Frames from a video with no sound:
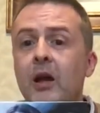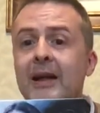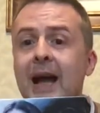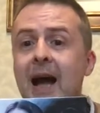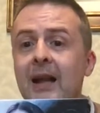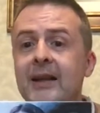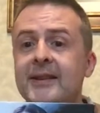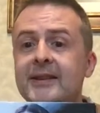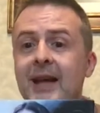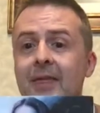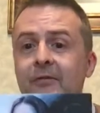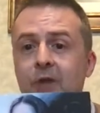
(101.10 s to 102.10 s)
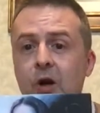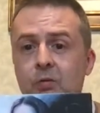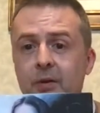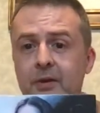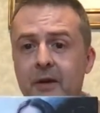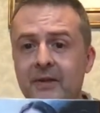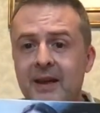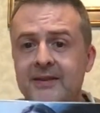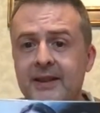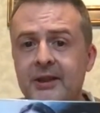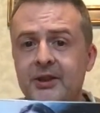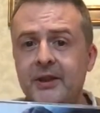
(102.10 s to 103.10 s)
Catalyst and the Rogue One
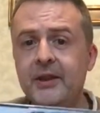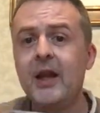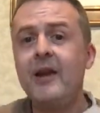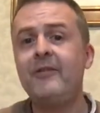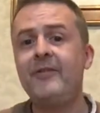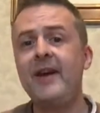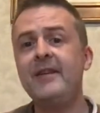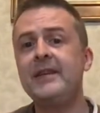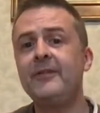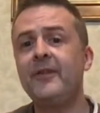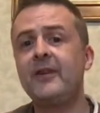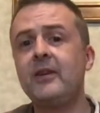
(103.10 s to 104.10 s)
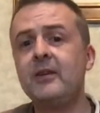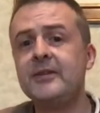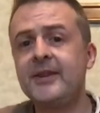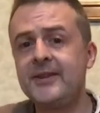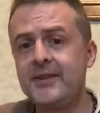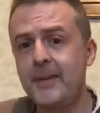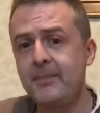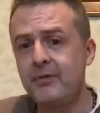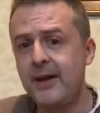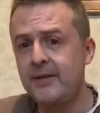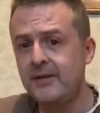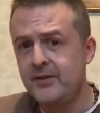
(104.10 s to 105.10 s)
novelization. Very difficult to
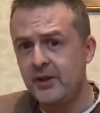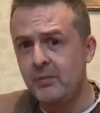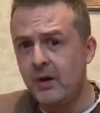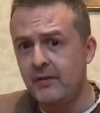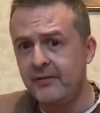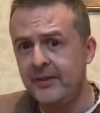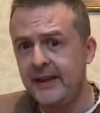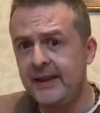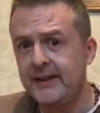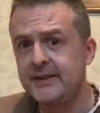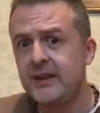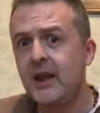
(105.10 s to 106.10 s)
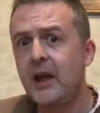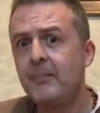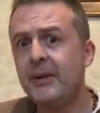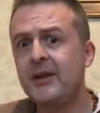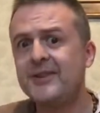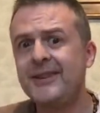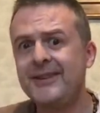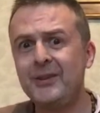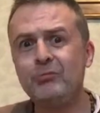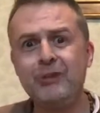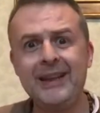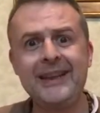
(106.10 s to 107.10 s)
separate the two of these because they
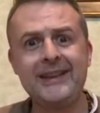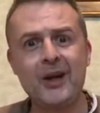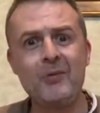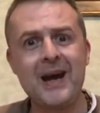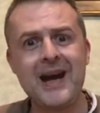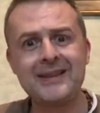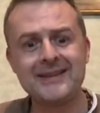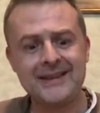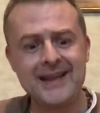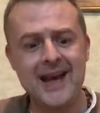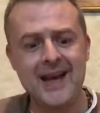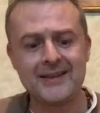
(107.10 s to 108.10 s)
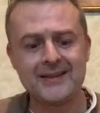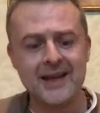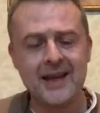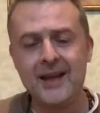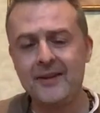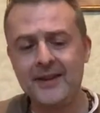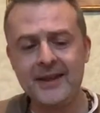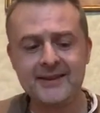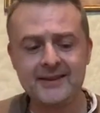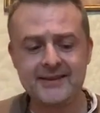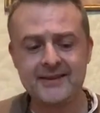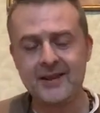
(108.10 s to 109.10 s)
do really go hand in hand.
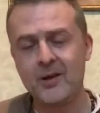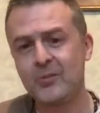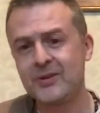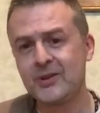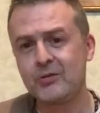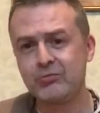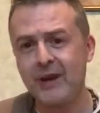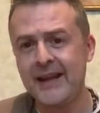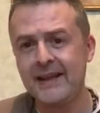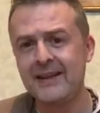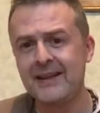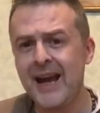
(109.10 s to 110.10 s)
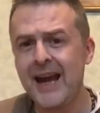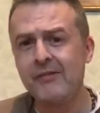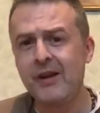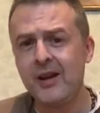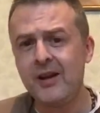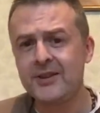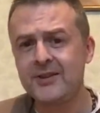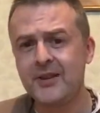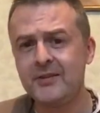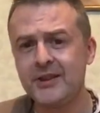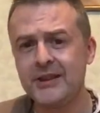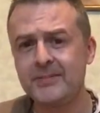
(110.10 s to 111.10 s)
This was great. Lyra
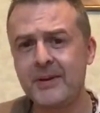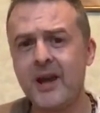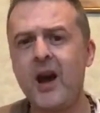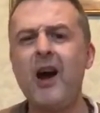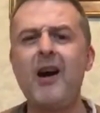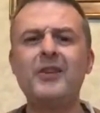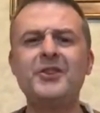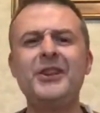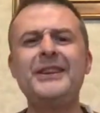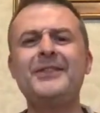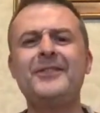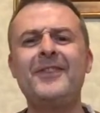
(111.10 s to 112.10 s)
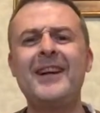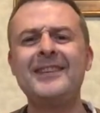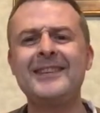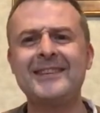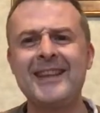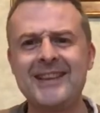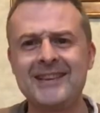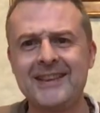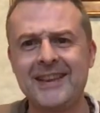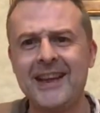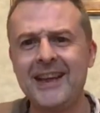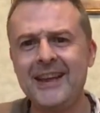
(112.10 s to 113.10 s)
Erso, Jin's mother, oh, she's fantastic.